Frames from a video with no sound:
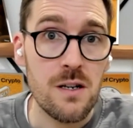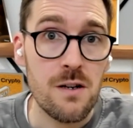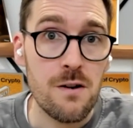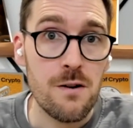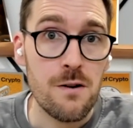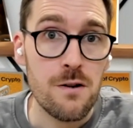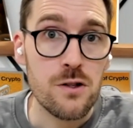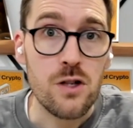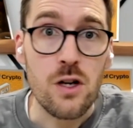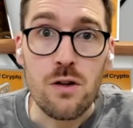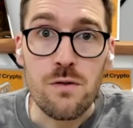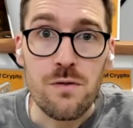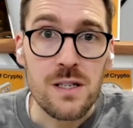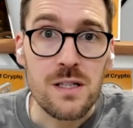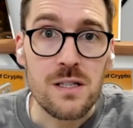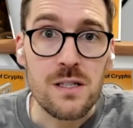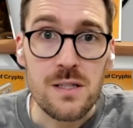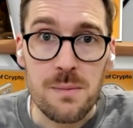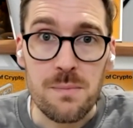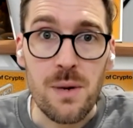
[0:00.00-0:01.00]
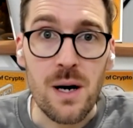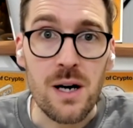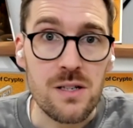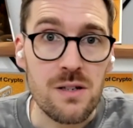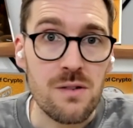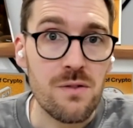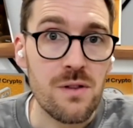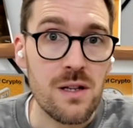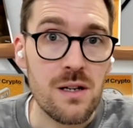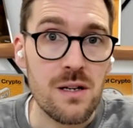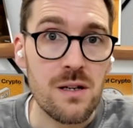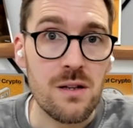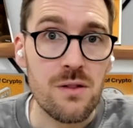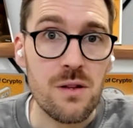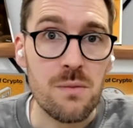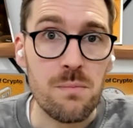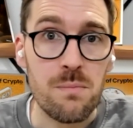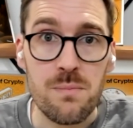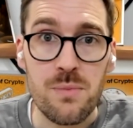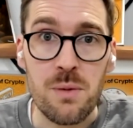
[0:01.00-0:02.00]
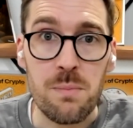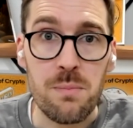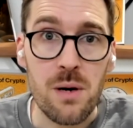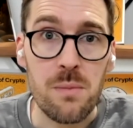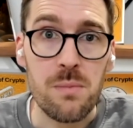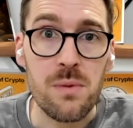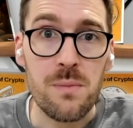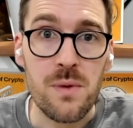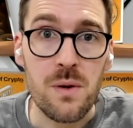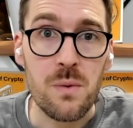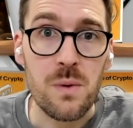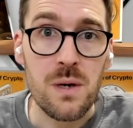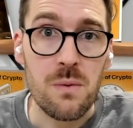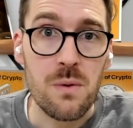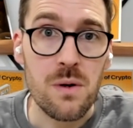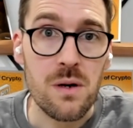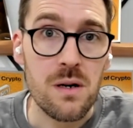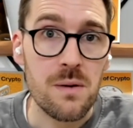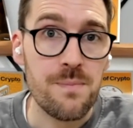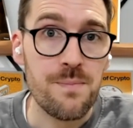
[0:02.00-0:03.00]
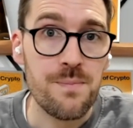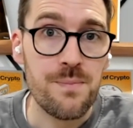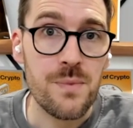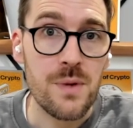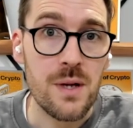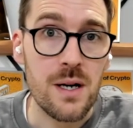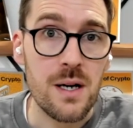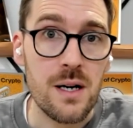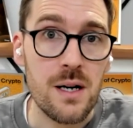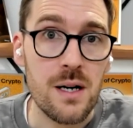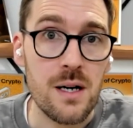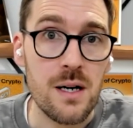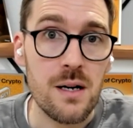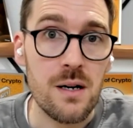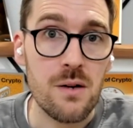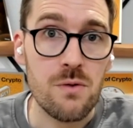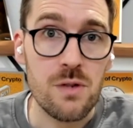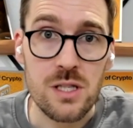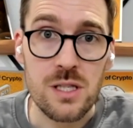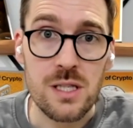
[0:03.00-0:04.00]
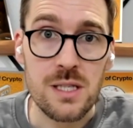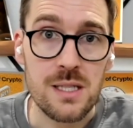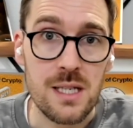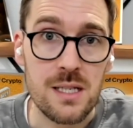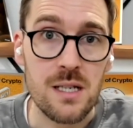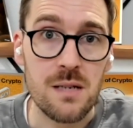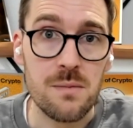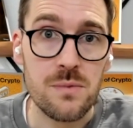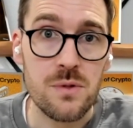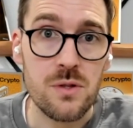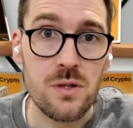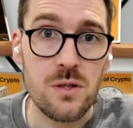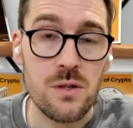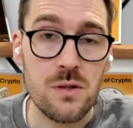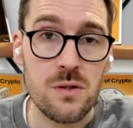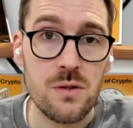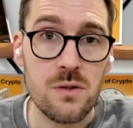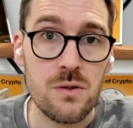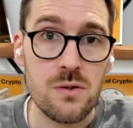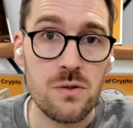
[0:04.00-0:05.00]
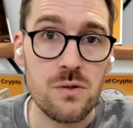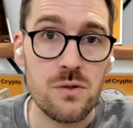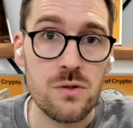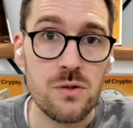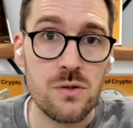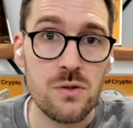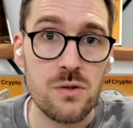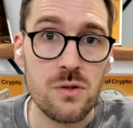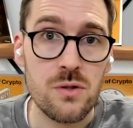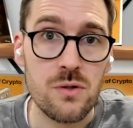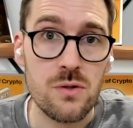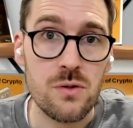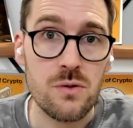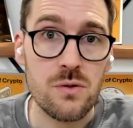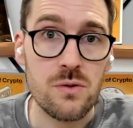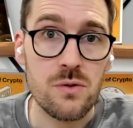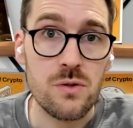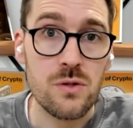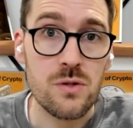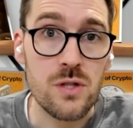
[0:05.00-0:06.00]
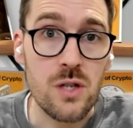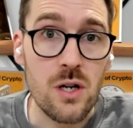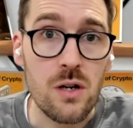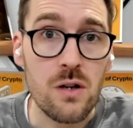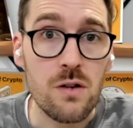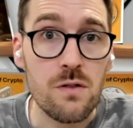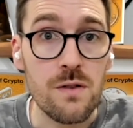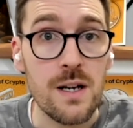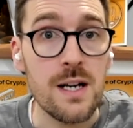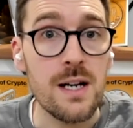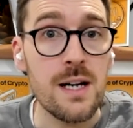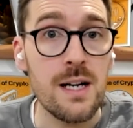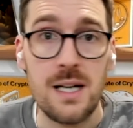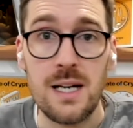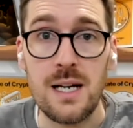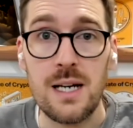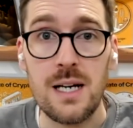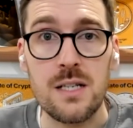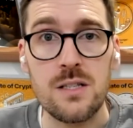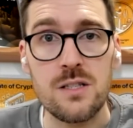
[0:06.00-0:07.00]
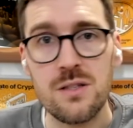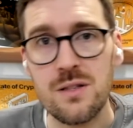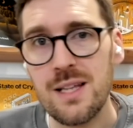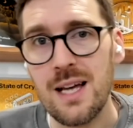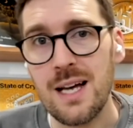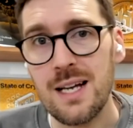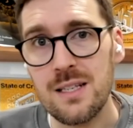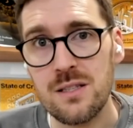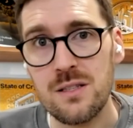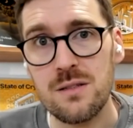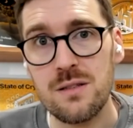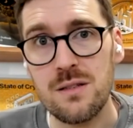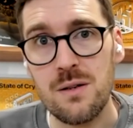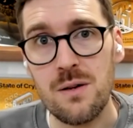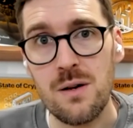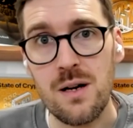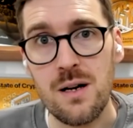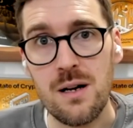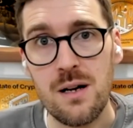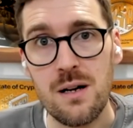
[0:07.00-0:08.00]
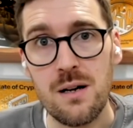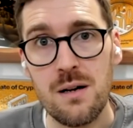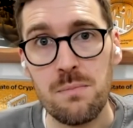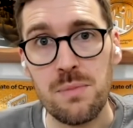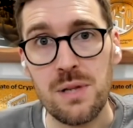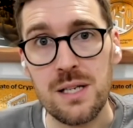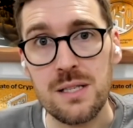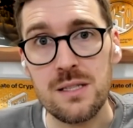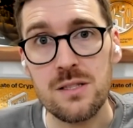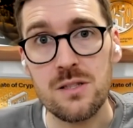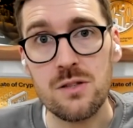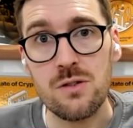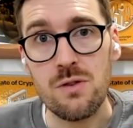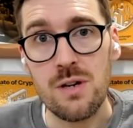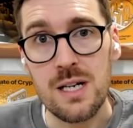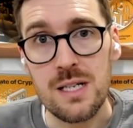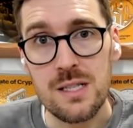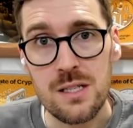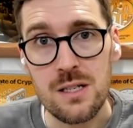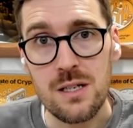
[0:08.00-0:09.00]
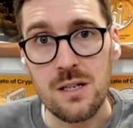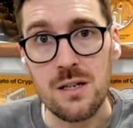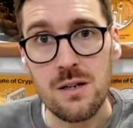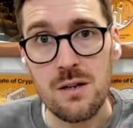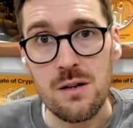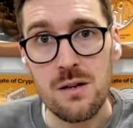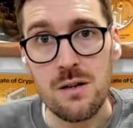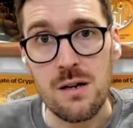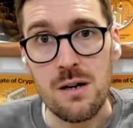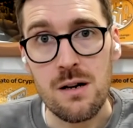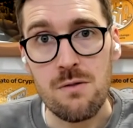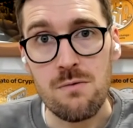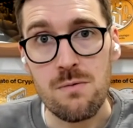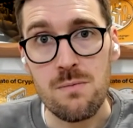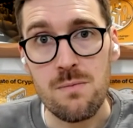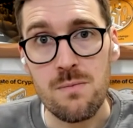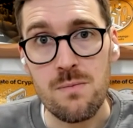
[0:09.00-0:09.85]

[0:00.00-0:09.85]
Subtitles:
solving part of the problem that we were originally set up to solve, and so that's places greater